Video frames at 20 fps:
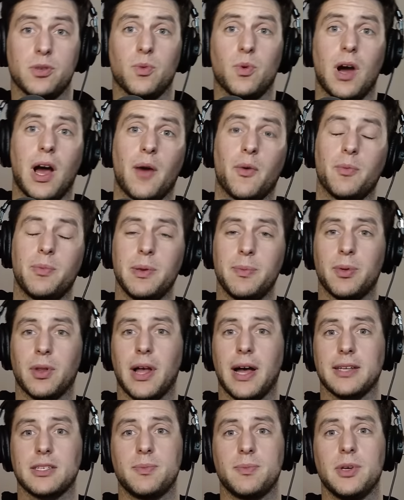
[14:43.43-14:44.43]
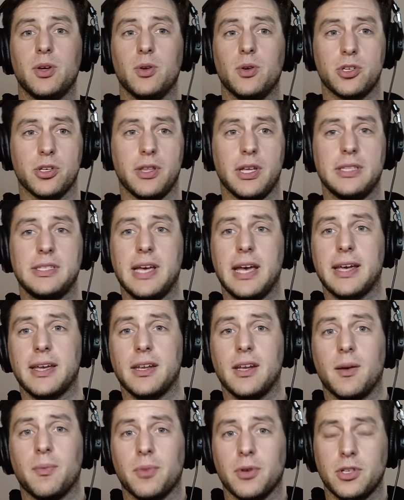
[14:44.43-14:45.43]
why when people ask me who should they take
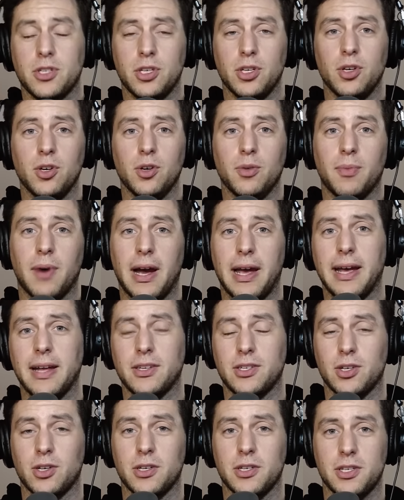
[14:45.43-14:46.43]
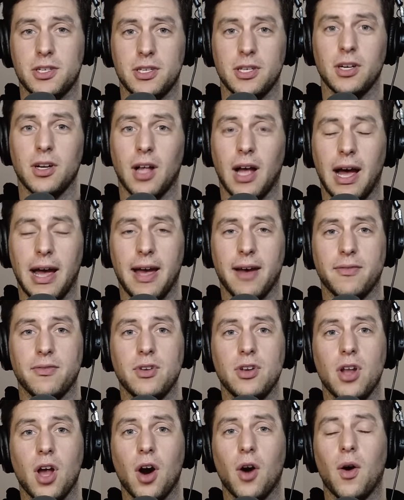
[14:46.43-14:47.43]
at number two, my answer is still I have
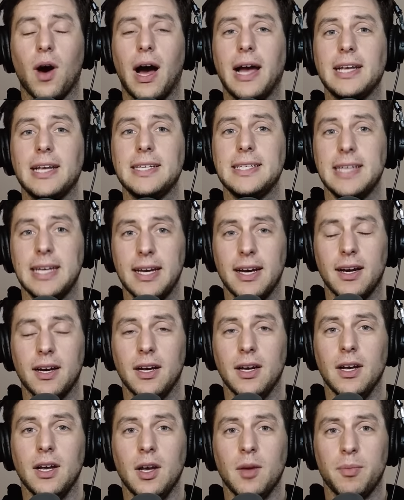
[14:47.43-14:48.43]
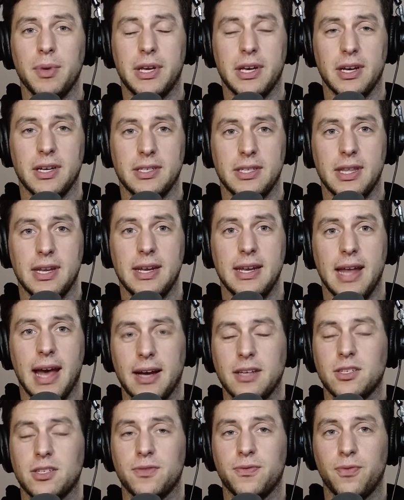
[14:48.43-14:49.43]
no idea because the
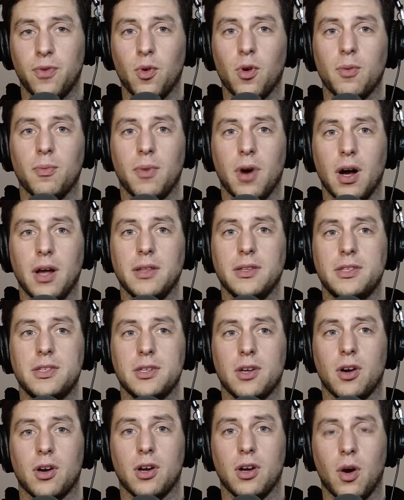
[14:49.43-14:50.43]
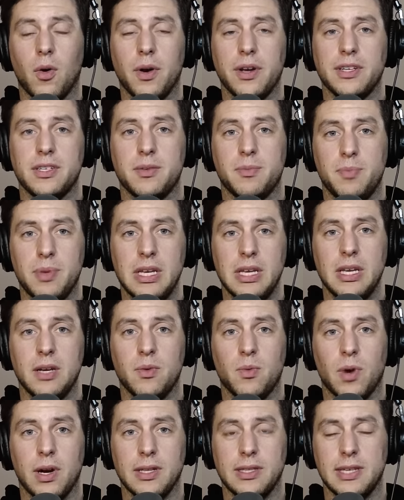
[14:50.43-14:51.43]
next four months are going to be
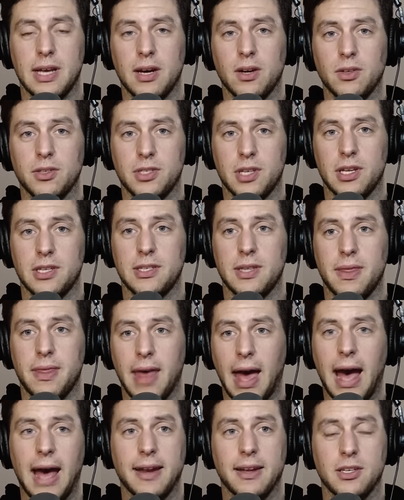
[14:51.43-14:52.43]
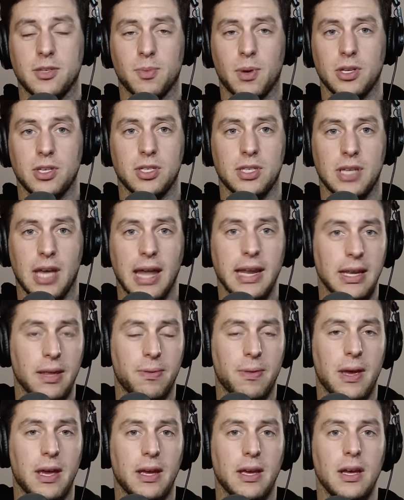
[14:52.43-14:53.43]
what tells us that as much as
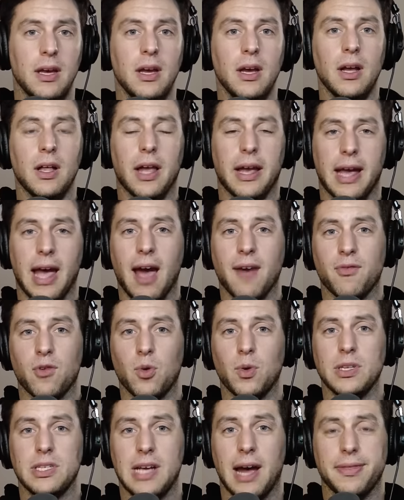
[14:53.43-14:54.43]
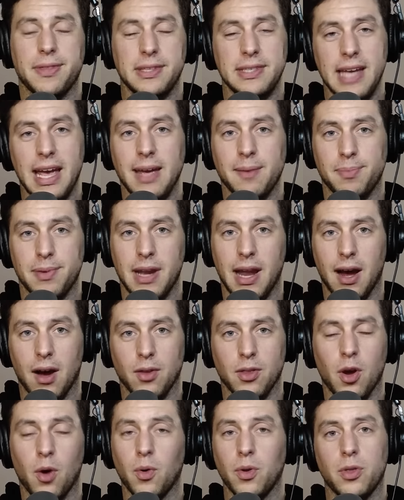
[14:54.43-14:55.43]
anything. Like everyone's got the tape
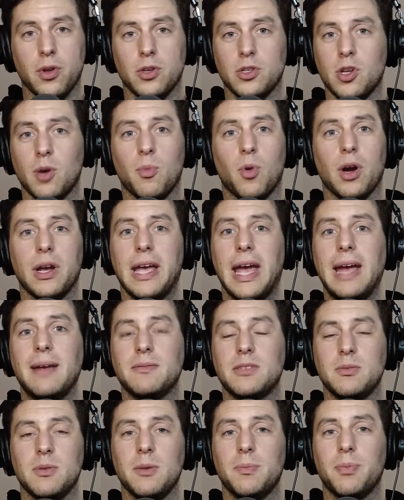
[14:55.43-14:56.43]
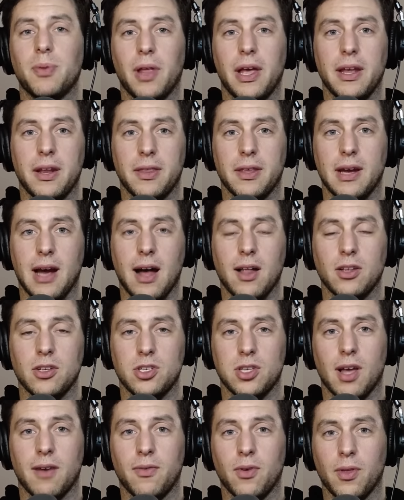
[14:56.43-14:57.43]
now. No, there's no more games to be played at the
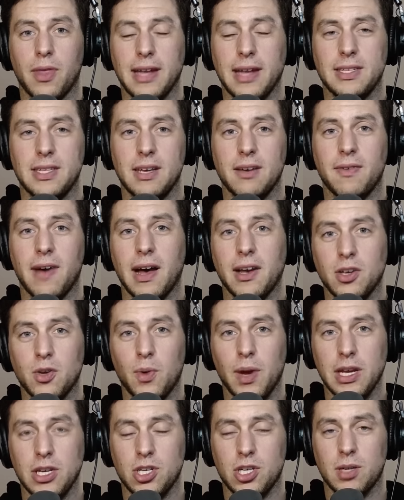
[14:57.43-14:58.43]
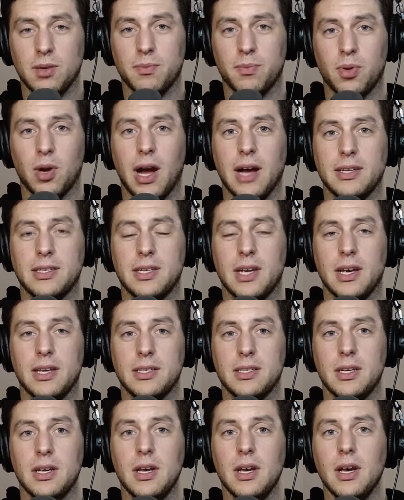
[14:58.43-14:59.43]
college level. That's the evaluation
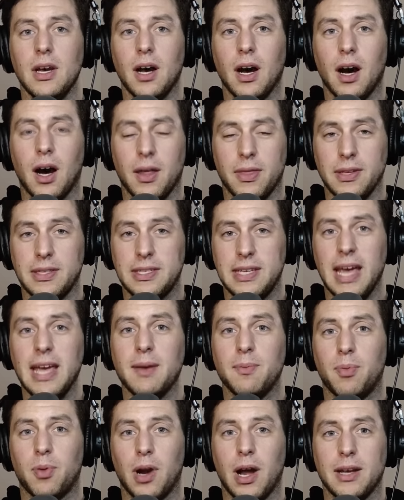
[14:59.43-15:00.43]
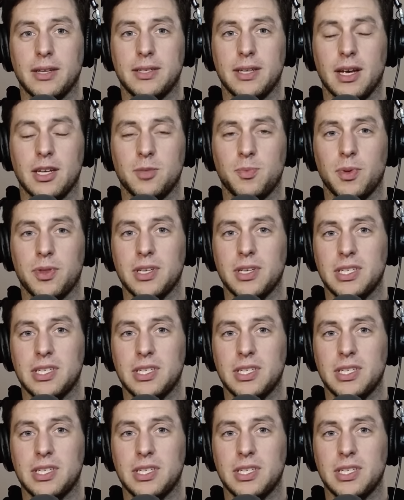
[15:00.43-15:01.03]
process, uh, the tape process, but the